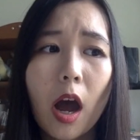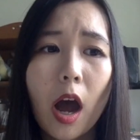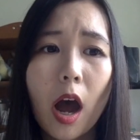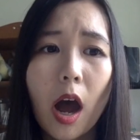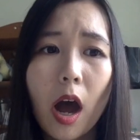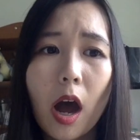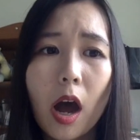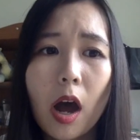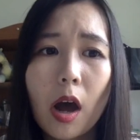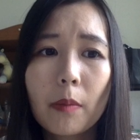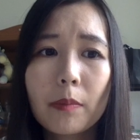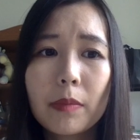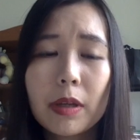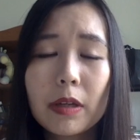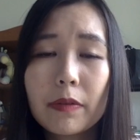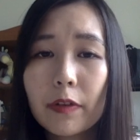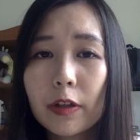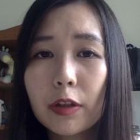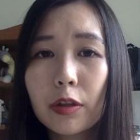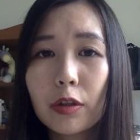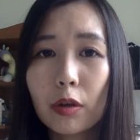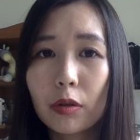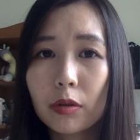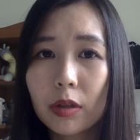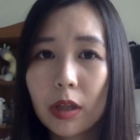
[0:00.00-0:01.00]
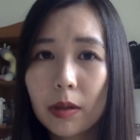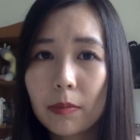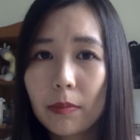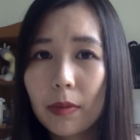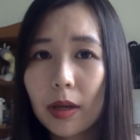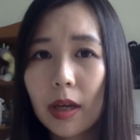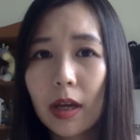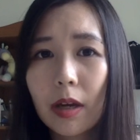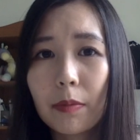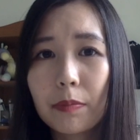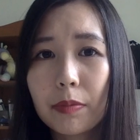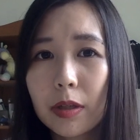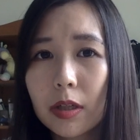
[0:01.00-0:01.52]
Um, even though they
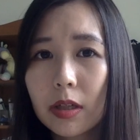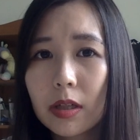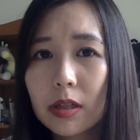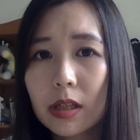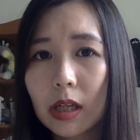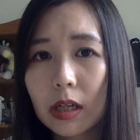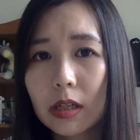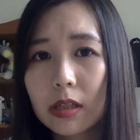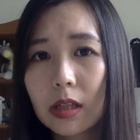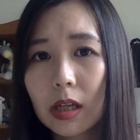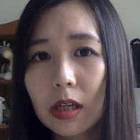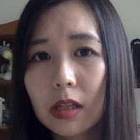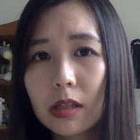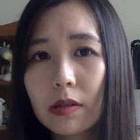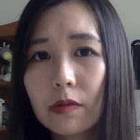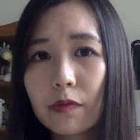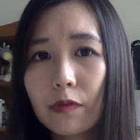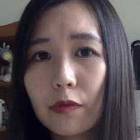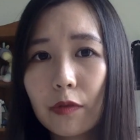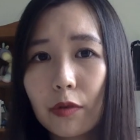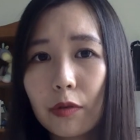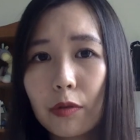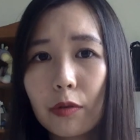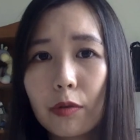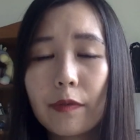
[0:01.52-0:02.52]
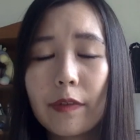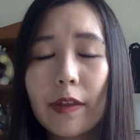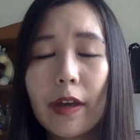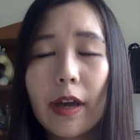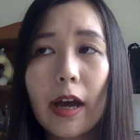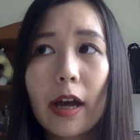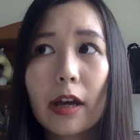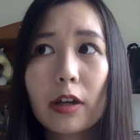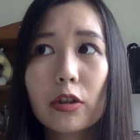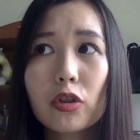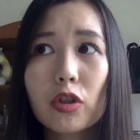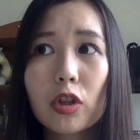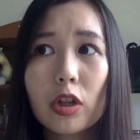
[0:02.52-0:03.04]
may appear successful, they
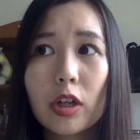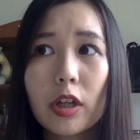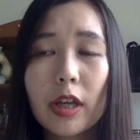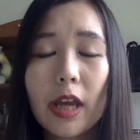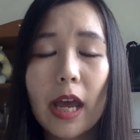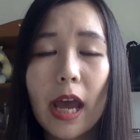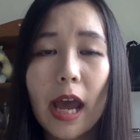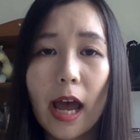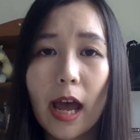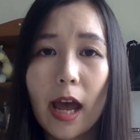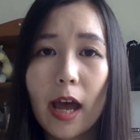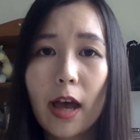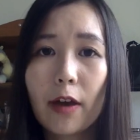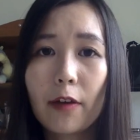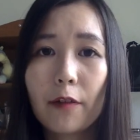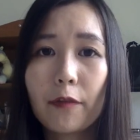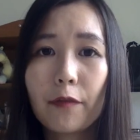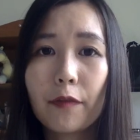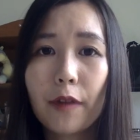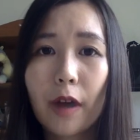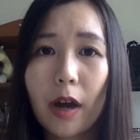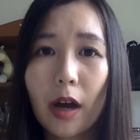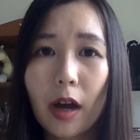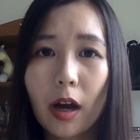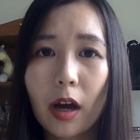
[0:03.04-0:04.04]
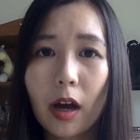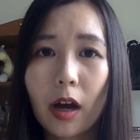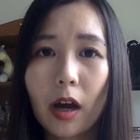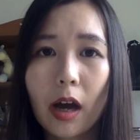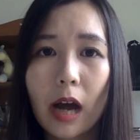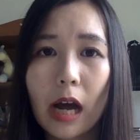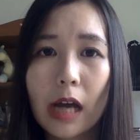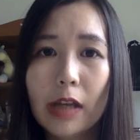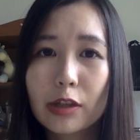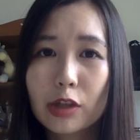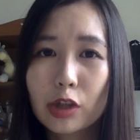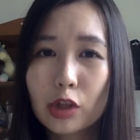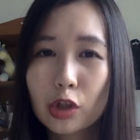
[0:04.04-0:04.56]
actually have uh,
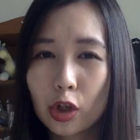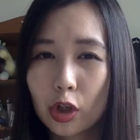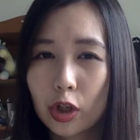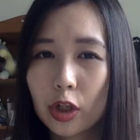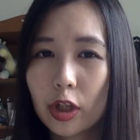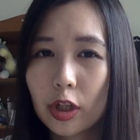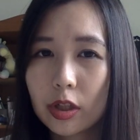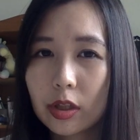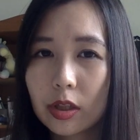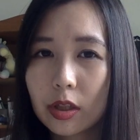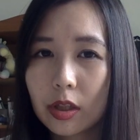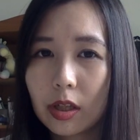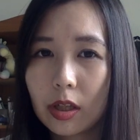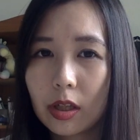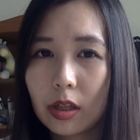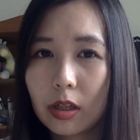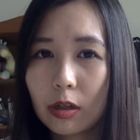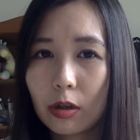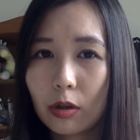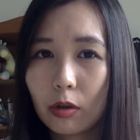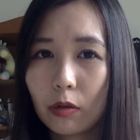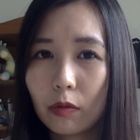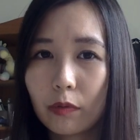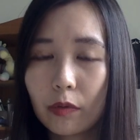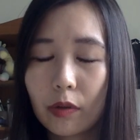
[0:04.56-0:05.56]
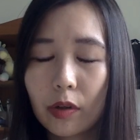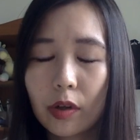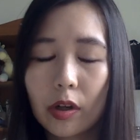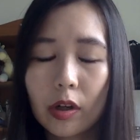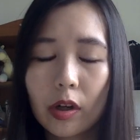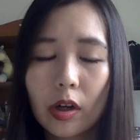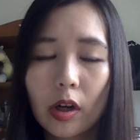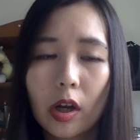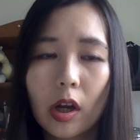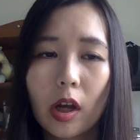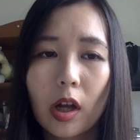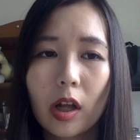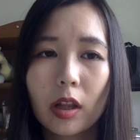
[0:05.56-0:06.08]
uncertainty
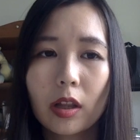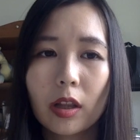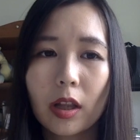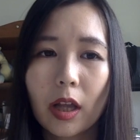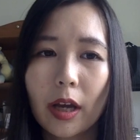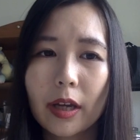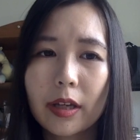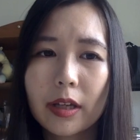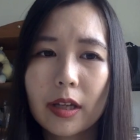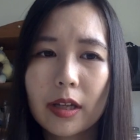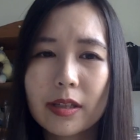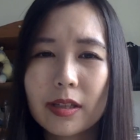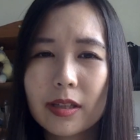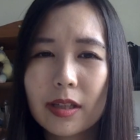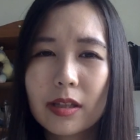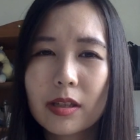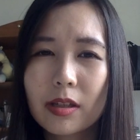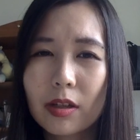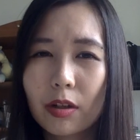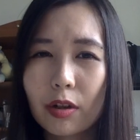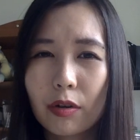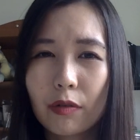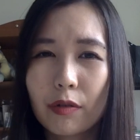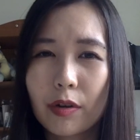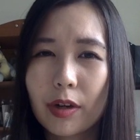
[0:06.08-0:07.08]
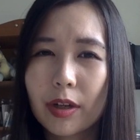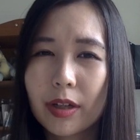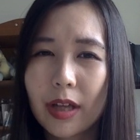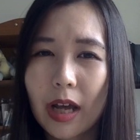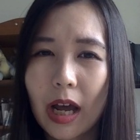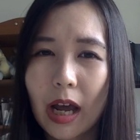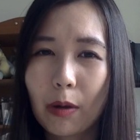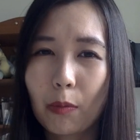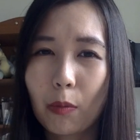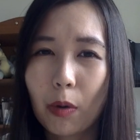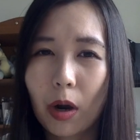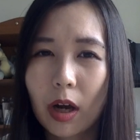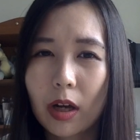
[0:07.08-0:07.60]
over like, is this the career
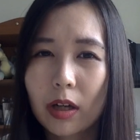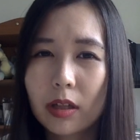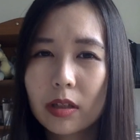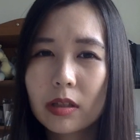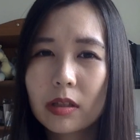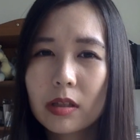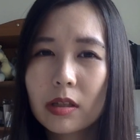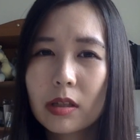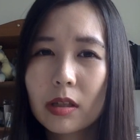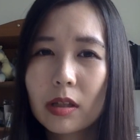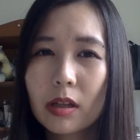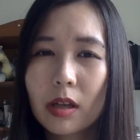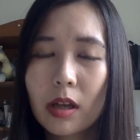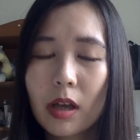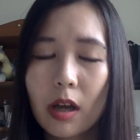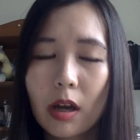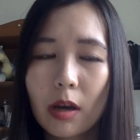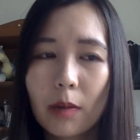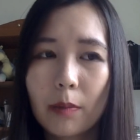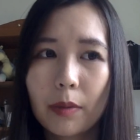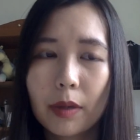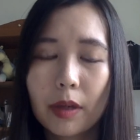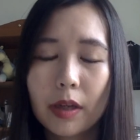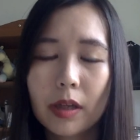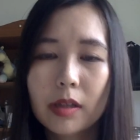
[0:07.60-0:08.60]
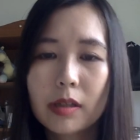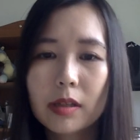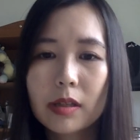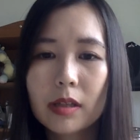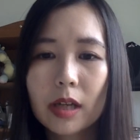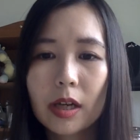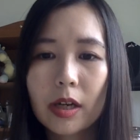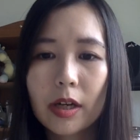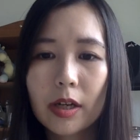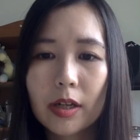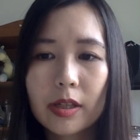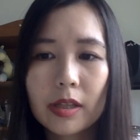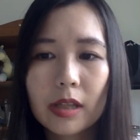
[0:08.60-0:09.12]
that I want? Because
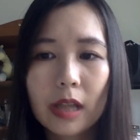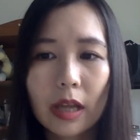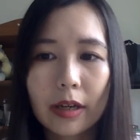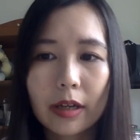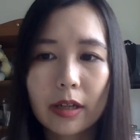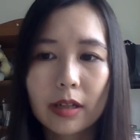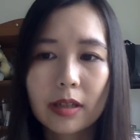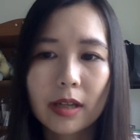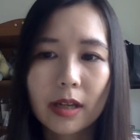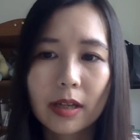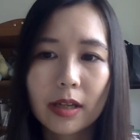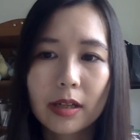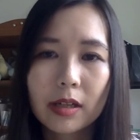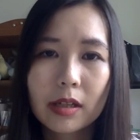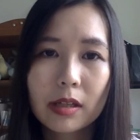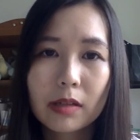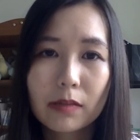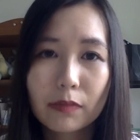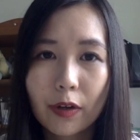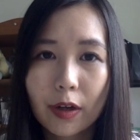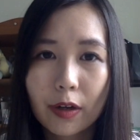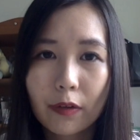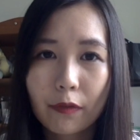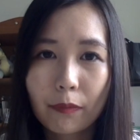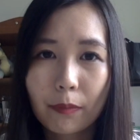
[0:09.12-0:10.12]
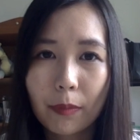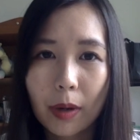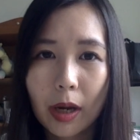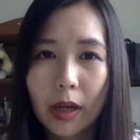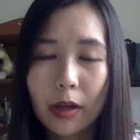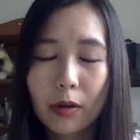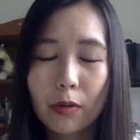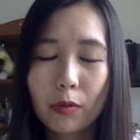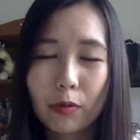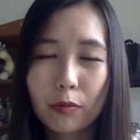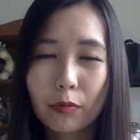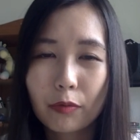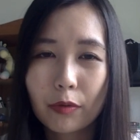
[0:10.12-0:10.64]
there is like a dentist friend of
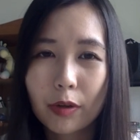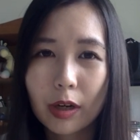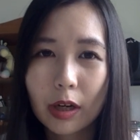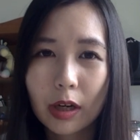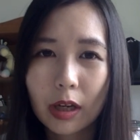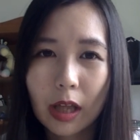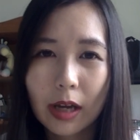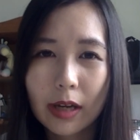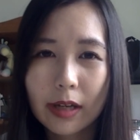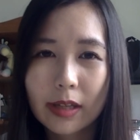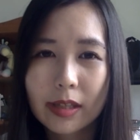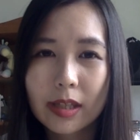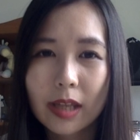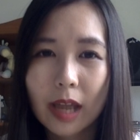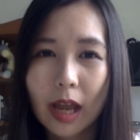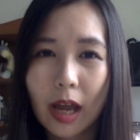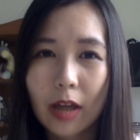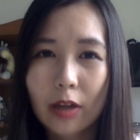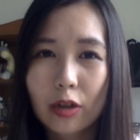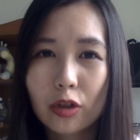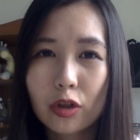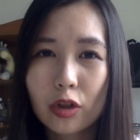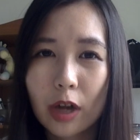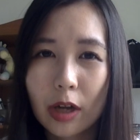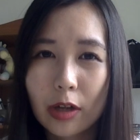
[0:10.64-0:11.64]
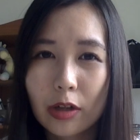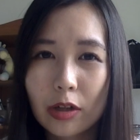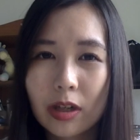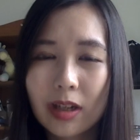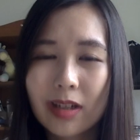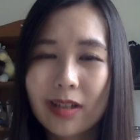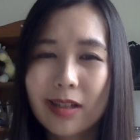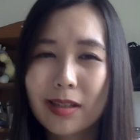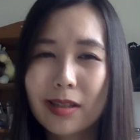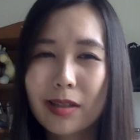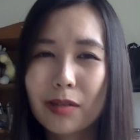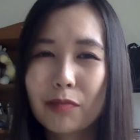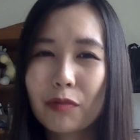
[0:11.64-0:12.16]
mine who realized that she
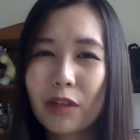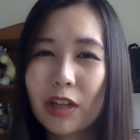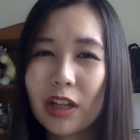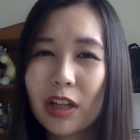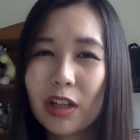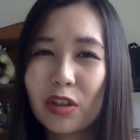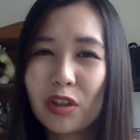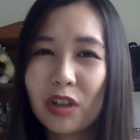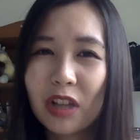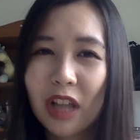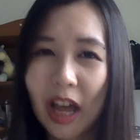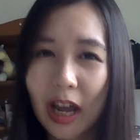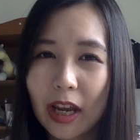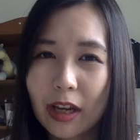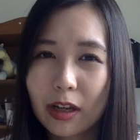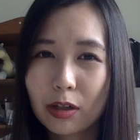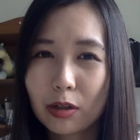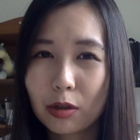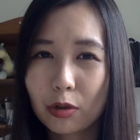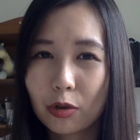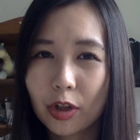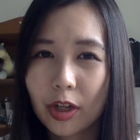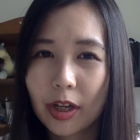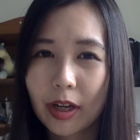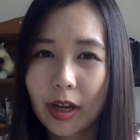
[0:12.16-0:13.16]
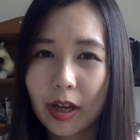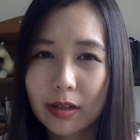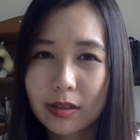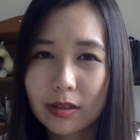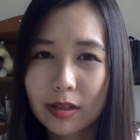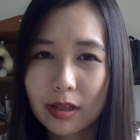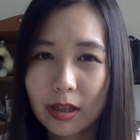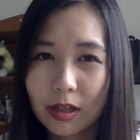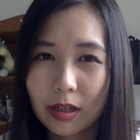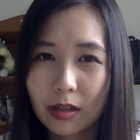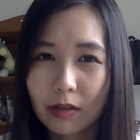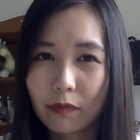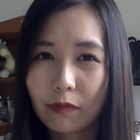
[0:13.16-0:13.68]
actually doesn't really like looking at
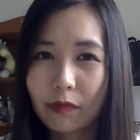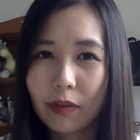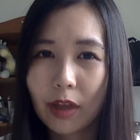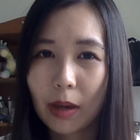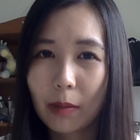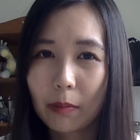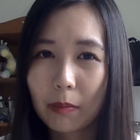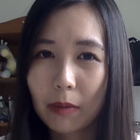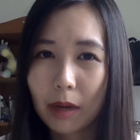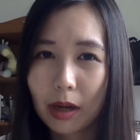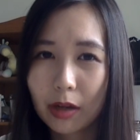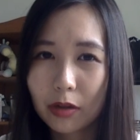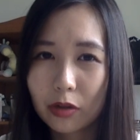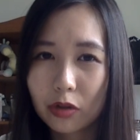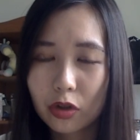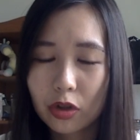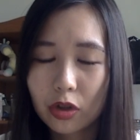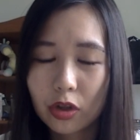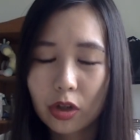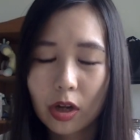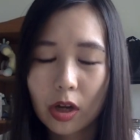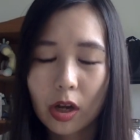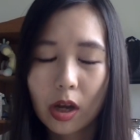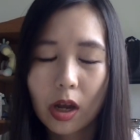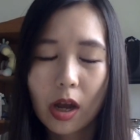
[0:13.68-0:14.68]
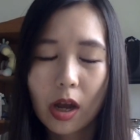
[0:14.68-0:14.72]
teeth that much.